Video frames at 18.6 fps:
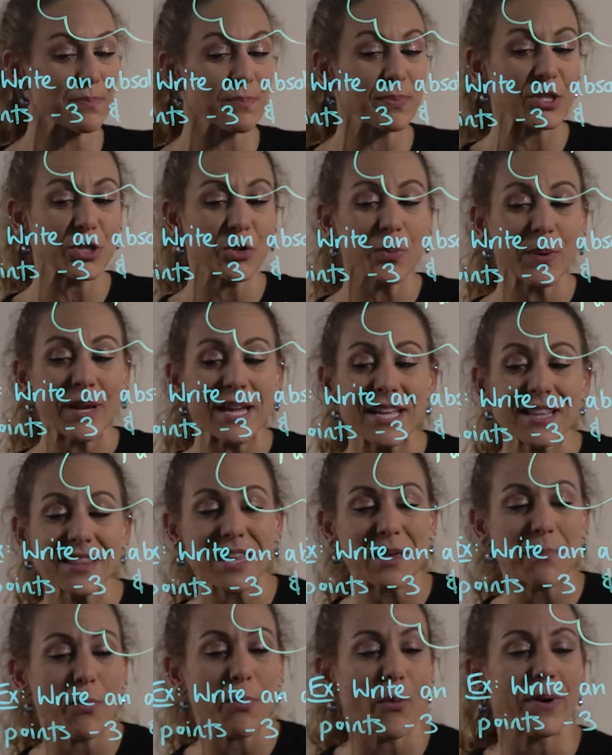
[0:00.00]
between
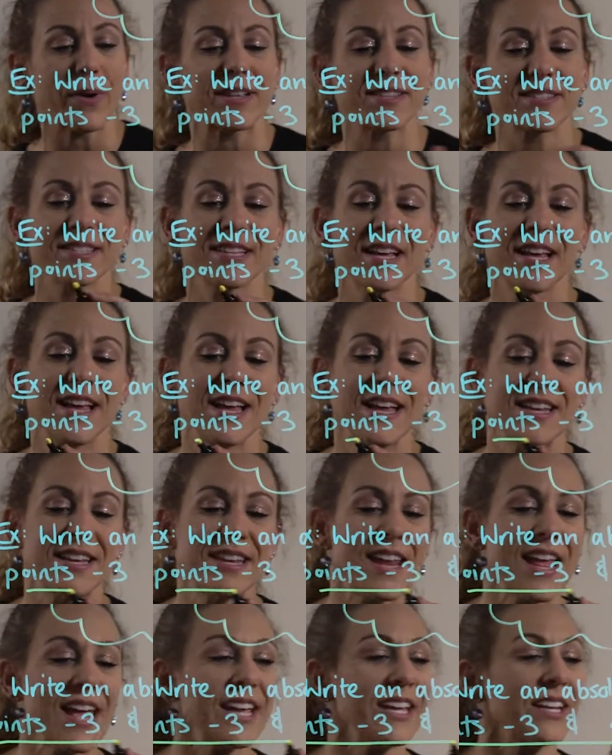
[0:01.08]
the points
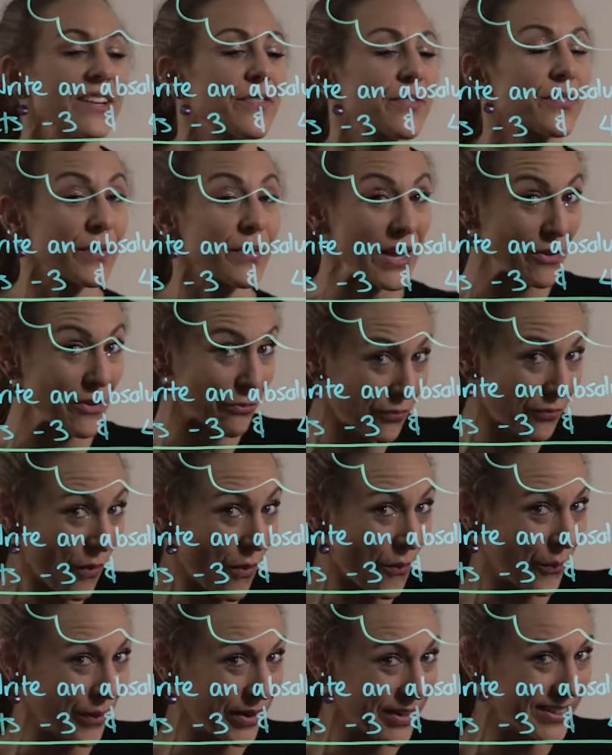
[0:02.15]
negative 3 and
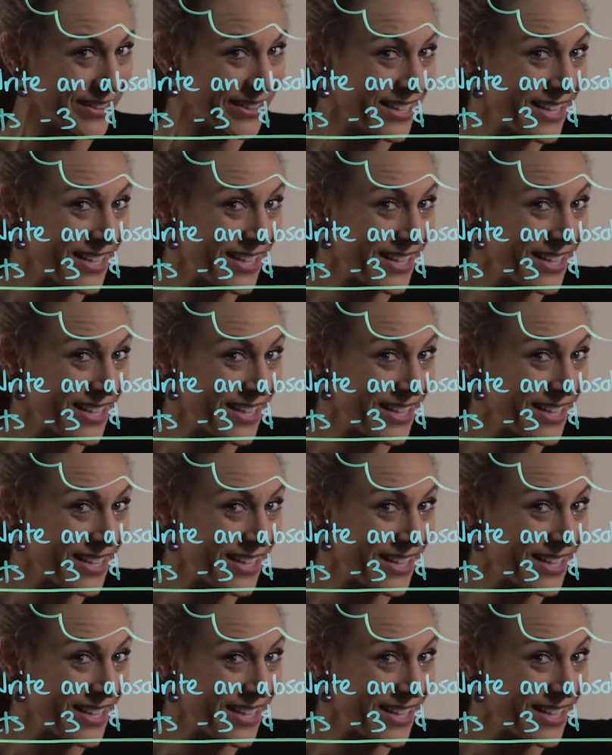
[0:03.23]
4,